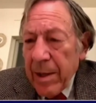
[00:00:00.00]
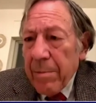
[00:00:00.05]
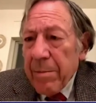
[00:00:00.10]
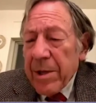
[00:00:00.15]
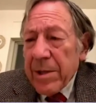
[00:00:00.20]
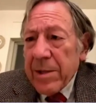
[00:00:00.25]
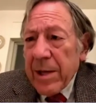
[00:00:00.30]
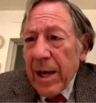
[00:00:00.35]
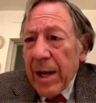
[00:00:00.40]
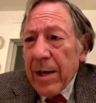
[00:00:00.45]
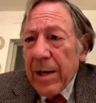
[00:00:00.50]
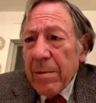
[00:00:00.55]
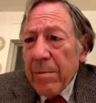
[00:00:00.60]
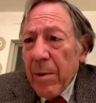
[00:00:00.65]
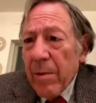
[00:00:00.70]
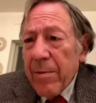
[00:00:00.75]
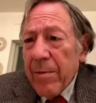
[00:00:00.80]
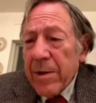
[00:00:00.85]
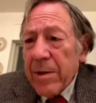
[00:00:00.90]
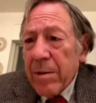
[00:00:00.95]
Number 10,
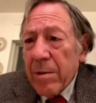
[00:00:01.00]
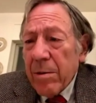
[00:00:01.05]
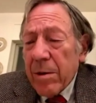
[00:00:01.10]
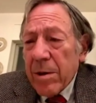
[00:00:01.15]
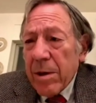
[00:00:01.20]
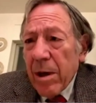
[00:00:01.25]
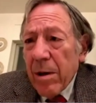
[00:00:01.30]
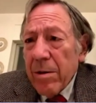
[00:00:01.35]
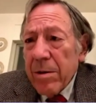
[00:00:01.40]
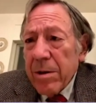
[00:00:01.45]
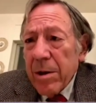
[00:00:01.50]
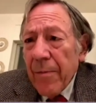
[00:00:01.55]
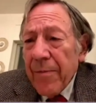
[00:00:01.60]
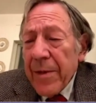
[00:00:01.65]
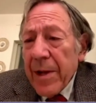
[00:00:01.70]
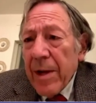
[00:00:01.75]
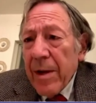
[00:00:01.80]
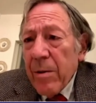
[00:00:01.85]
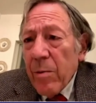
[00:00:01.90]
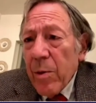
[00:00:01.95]
and moving to a close,
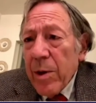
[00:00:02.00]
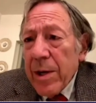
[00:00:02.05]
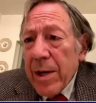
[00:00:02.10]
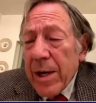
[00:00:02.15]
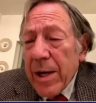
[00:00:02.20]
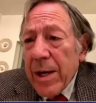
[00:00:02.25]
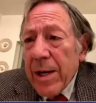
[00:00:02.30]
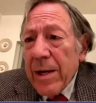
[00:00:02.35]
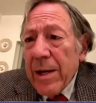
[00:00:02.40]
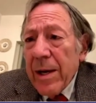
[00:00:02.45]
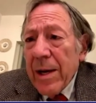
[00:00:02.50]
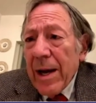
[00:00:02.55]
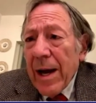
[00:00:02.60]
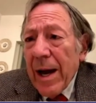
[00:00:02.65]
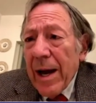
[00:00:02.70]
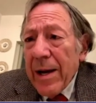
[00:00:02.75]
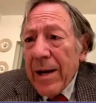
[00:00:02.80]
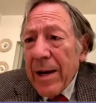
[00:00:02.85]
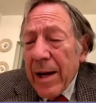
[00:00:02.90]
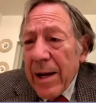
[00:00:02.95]
we need
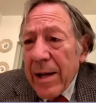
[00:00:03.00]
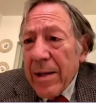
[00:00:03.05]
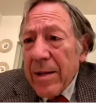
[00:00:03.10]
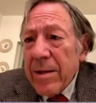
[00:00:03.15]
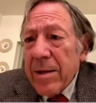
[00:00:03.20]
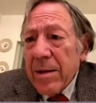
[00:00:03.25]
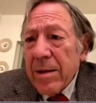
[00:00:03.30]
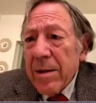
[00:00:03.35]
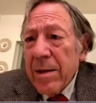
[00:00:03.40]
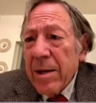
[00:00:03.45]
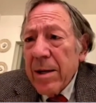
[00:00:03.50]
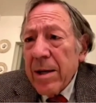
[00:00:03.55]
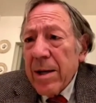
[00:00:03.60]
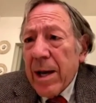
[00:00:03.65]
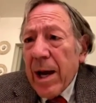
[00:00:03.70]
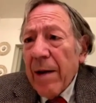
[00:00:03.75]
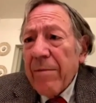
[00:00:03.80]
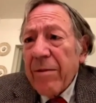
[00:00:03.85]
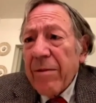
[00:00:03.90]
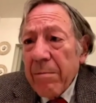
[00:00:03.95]
an
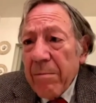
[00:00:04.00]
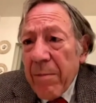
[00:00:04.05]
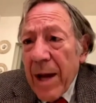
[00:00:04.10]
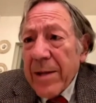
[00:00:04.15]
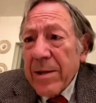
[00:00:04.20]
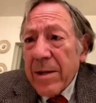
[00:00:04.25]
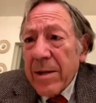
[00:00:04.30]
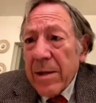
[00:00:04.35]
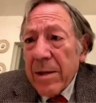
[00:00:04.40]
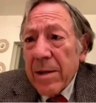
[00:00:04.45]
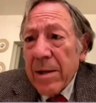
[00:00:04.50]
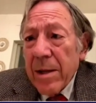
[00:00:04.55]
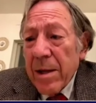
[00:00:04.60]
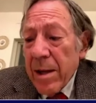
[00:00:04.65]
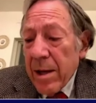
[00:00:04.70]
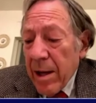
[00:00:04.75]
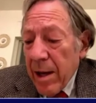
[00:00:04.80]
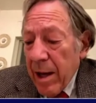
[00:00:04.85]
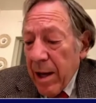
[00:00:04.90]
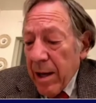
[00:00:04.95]
intergovernmental
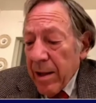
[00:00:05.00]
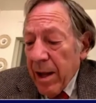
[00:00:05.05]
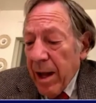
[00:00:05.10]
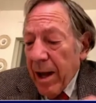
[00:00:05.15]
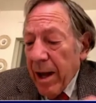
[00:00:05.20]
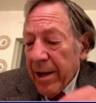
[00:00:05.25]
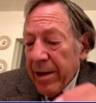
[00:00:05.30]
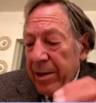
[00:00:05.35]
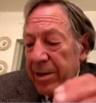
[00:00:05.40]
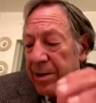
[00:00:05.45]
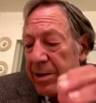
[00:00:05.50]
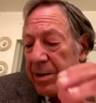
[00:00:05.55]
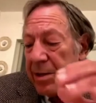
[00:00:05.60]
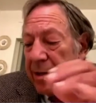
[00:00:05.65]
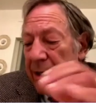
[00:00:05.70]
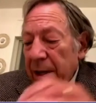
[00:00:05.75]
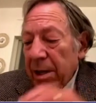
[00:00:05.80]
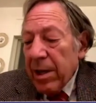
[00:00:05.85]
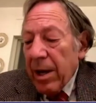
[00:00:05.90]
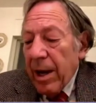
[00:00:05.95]

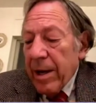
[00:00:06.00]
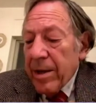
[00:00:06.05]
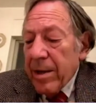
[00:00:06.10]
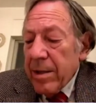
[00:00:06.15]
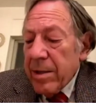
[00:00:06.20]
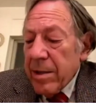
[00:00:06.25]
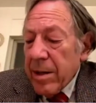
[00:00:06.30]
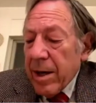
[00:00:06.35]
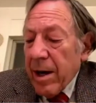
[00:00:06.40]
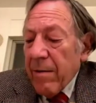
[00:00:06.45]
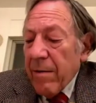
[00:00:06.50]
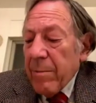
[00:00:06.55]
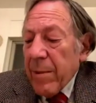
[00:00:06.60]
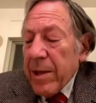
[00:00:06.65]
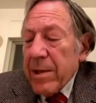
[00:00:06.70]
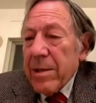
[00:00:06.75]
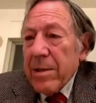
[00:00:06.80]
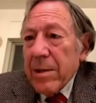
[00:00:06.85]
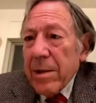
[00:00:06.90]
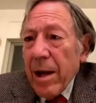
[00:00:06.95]
alliance, an
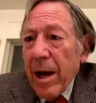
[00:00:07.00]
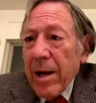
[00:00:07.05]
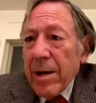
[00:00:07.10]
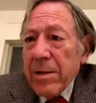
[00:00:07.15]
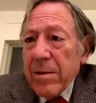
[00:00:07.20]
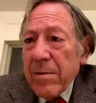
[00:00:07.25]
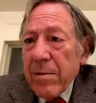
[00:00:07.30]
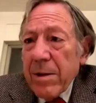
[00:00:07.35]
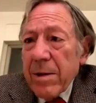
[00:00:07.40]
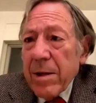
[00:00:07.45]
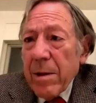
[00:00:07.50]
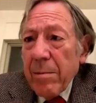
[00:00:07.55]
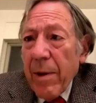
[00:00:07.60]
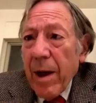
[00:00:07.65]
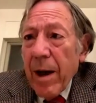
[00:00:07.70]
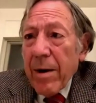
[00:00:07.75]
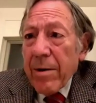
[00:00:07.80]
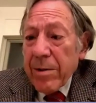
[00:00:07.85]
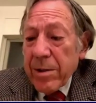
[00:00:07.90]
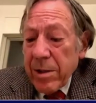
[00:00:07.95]
intergovernmental alliance of the
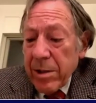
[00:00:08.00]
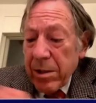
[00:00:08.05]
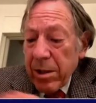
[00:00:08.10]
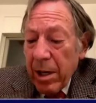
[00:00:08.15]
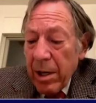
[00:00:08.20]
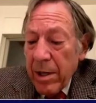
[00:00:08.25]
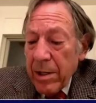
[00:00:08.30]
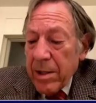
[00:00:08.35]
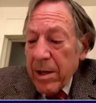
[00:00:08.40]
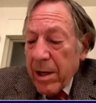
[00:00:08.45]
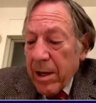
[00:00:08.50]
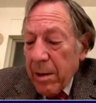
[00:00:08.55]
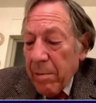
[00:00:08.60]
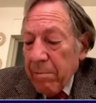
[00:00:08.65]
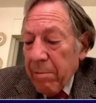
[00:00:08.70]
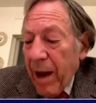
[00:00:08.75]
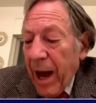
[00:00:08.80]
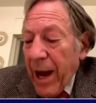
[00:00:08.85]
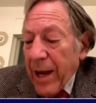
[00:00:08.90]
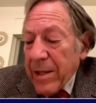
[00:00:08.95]
democracies to
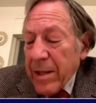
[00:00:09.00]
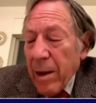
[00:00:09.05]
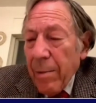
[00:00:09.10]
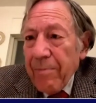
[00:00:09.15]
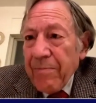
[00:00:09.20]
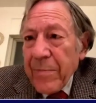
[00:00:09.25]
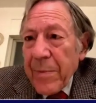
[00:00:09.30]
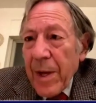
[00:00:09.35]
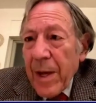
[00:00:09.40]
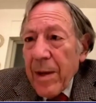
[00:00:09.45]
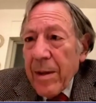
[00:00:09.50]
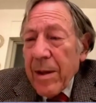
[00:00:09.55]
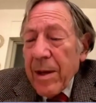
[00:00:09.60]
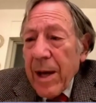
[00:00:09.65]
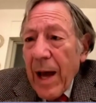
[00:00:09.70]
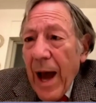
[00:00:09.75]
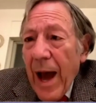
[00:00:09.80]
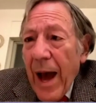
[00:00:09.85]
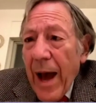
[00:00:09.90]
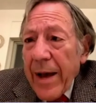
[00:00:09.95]
combat
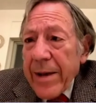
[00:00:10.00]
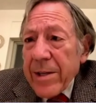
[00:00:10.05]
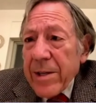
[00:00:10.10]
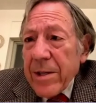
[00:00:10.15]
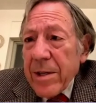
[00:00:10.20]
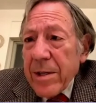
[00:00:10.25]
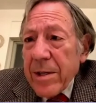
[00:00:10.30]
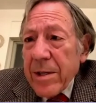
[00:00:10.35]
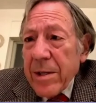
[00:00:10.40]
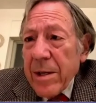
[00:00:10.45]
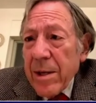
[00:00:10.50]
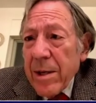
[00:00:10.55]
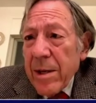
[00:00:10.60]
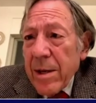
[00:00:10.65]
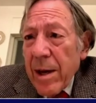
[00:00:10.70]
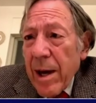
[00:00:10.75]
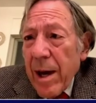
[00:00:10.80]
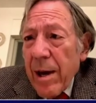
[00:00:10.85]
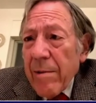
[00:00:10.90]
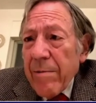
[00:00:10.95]
the axis
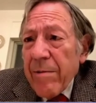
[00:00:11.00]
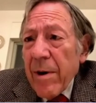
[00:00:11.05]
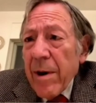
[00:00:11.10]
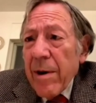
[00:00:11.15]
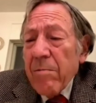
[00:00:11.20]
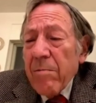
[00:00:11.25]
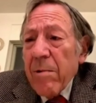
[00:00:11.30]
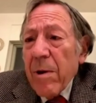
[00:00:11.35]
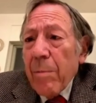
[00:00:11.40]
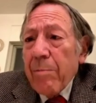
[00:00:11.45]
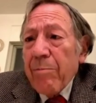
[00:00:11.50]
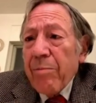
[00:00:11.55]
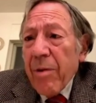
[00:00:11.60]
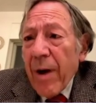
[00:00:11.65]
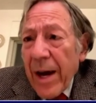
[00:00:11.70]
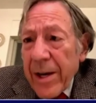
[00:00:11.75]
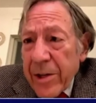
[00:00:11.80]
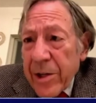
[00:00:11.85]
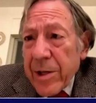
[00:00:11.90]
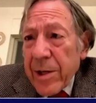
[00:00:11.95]
of
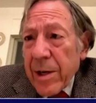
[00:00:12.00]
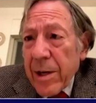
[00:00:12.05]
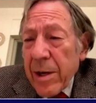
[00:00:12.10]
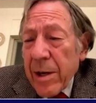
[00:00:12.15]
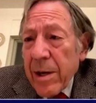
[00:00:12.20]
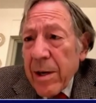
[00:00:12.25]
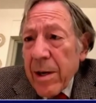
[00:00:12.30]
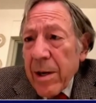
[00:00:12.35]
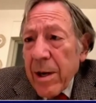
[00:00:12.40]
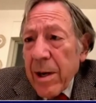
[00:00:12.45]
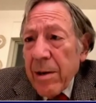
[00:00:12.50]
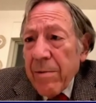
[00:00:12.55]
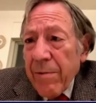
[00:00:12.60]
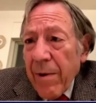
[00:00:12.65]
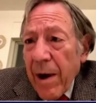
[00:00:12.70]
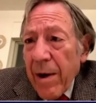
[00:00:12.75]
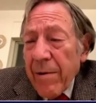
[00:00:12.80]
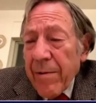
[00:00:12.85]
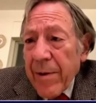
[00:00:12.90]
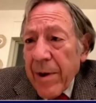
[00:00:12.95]
repression
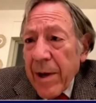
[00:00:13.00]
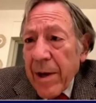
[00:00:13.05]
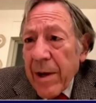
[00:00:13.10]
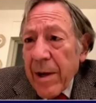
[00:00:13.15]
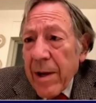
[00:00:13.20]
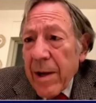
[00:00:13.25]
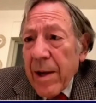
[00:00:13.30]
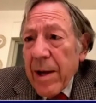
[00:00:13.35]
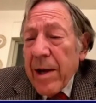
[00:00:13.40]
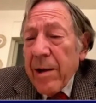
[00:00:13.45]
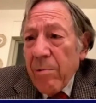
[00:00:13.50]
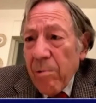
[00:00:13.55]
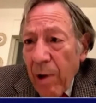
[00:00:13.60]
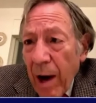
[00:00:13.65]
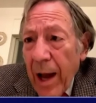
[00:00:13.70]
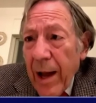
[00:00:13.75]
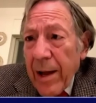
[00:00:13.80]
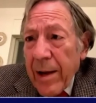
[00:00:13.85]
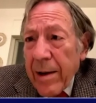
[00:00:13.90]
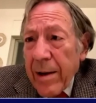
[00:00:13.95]
involving
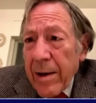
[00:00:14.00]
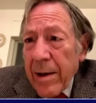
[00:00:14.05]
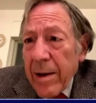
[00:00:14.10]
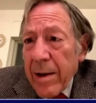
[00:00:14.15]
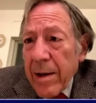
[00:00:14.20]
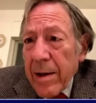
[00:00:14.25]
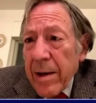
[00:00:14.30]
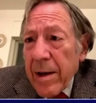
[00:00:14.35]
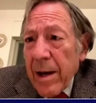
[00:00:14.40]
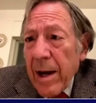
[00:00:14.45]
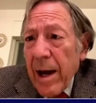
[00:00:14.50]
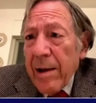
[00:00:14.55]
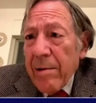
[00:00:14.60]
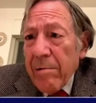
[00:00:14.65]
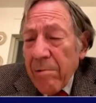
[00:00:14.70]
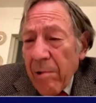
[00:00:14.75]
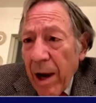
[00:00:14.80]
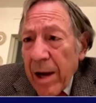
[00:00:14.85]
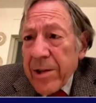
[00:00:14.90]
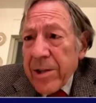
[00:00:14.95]
Iran
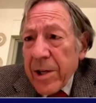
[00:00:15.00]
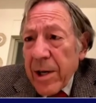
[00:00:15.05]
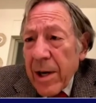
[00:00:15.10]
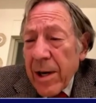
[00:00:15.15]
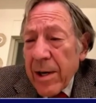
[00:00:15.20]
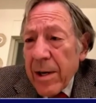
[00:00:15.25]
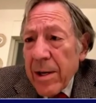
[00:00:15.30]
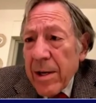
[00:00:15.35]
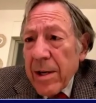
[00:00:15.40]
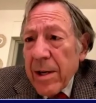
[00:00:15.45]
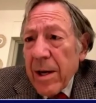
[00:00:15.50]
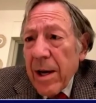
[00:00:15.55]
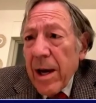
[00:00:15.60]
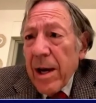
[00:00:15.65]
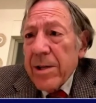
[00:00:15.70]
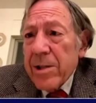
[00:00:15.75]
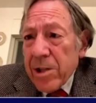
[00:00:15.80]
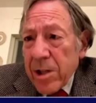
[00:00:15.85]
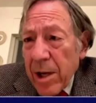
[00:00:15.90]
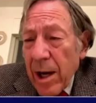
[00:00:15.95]
and Russia
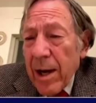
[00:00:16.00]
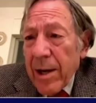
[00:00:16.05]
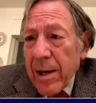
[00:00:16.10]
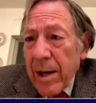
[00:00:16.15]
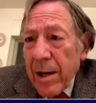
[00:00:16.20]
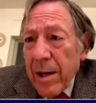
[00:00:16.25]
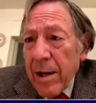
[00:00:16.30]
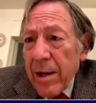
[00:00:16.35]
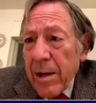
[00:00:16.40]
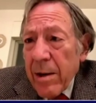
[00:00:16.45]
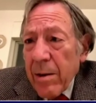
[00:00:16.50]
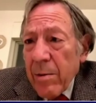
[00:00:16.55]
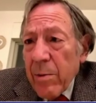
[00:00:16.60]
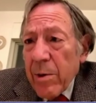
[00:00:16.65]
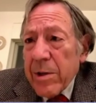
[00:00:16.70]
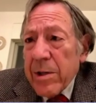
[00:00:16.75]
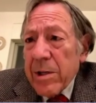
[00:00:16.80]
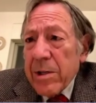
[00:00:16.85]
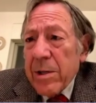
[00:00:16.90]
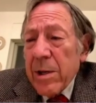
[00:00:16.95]
and China,
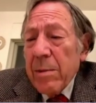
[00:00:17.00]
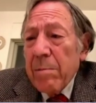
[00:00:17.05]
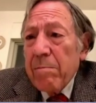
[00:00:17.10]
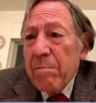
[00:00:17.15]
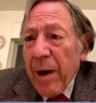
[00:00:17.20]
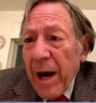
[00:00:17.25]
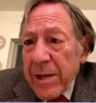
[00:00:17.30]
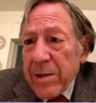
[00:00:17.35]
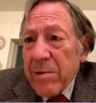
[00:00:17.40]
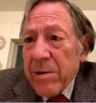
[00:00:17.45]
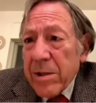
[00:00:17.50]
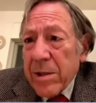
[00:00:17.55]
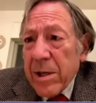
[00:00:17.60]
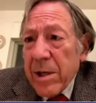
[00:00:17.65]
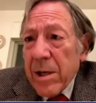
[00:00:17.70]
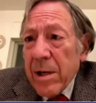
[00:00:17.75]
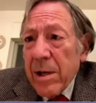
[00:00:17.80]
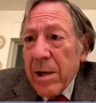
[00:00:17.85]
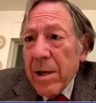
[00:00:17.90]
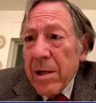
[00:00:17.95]
which is
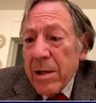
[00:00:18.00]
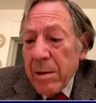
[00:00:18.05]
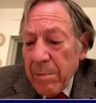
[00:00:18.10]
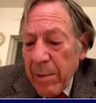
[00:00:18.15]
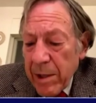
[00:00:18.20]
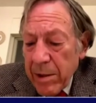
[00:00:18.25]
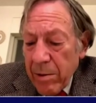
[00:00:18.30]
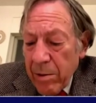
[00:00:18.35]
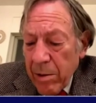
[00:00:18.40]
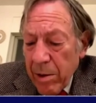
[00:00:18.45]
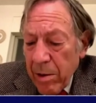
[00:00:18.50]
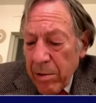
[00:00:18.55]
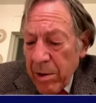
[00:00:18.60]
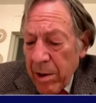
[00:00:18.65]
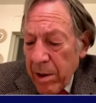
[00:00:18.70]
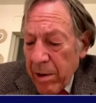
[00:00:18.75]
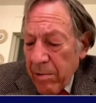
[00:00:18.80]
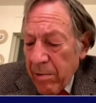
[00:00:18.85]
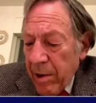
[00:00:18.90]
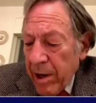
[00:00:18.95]
buttressing the
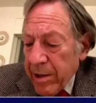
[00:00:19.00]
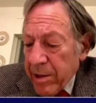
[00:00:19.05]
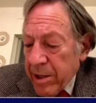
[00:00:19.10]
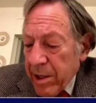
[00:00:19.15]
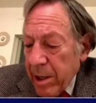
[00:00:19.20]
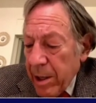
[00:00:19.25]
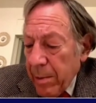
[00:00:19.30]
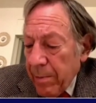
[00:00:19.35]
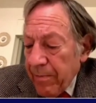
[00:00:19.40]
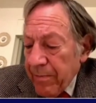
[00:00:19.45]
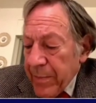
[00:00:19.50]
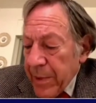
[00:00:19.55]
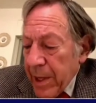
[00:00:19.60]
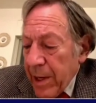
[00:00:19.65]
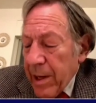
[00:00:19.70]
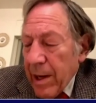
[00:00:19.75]
Maduro regime.